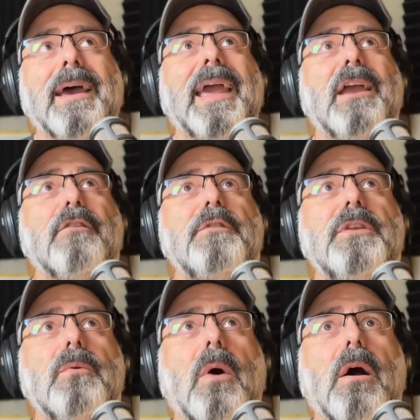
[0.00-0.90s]
if
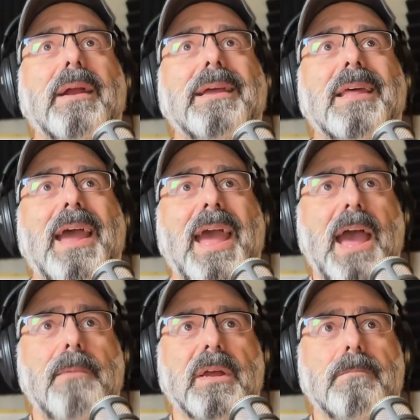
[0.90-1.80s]
you are in the
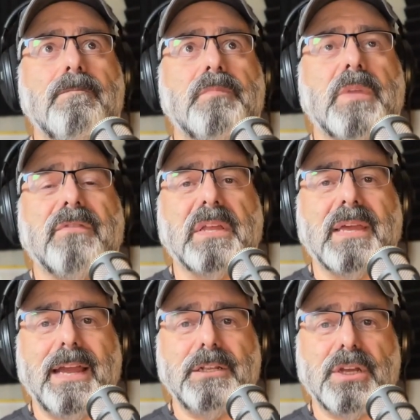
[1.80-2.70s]
habit of
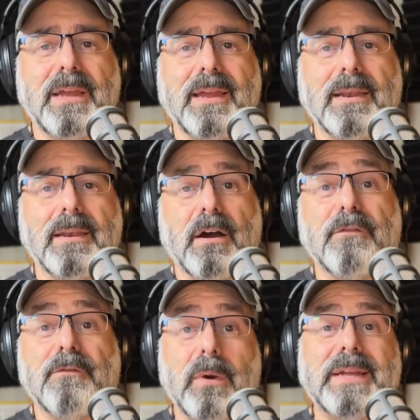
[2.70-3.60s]
engaging in
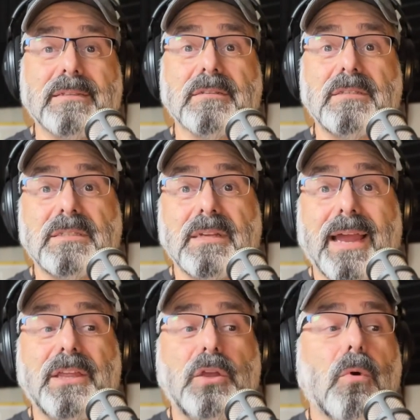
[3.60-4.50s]
avoidance
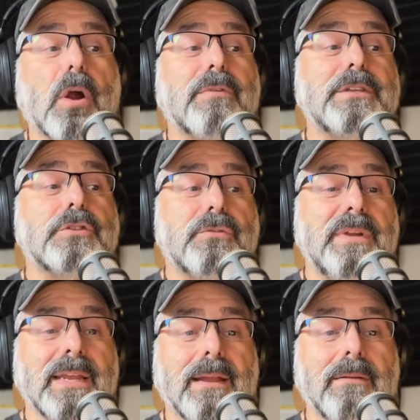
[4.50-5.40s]
and you are
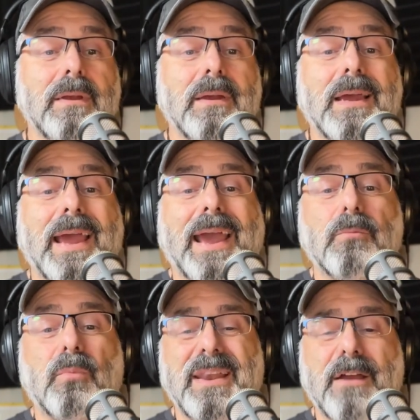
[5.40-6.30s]
retreating,
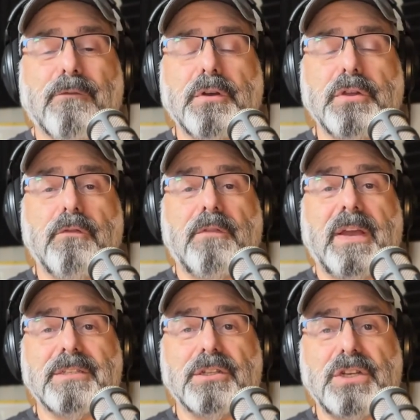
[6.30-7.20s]
and whenever you
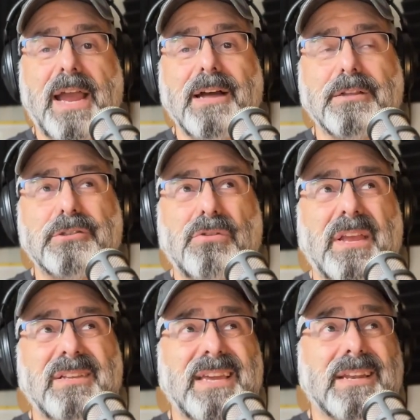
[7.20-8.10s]
face a challenge or
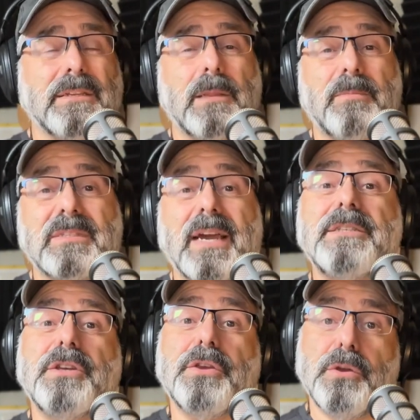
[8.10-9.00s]
things get a little bit
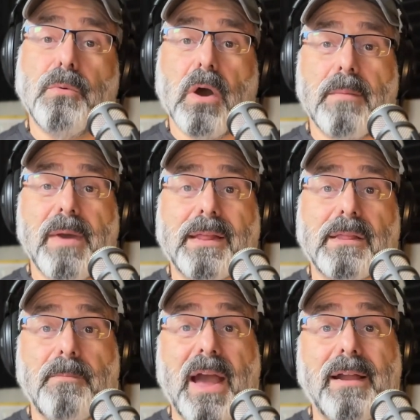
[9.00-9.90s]
dicey, you
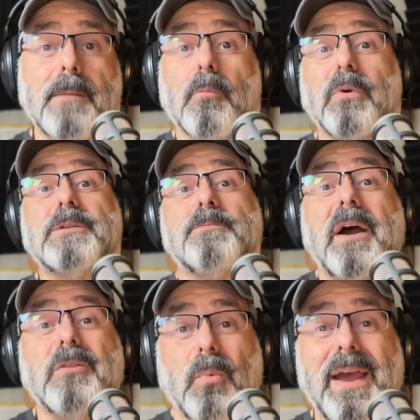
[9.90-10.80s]
automatically back up, which,
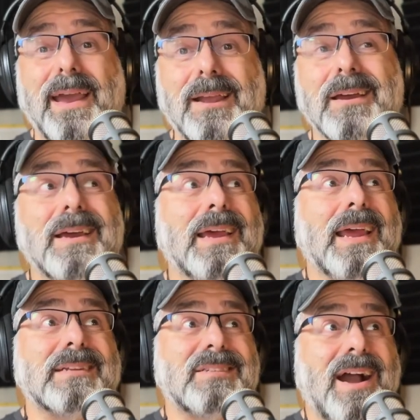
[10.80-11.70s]
by the way,
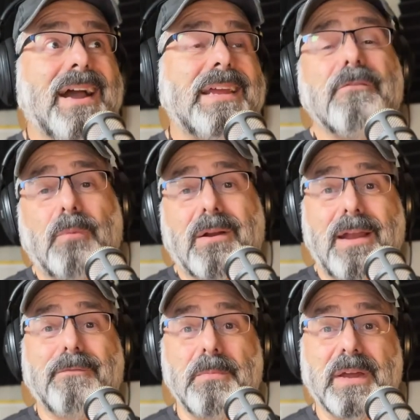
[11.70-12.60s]
is kind of where
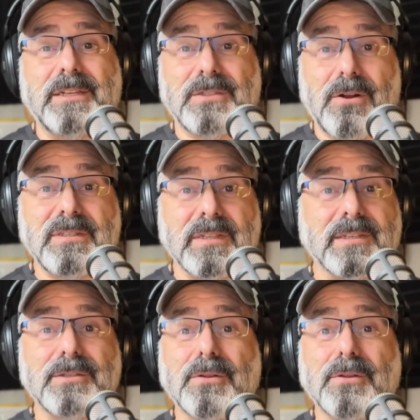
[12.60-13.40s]
everybody starts this. So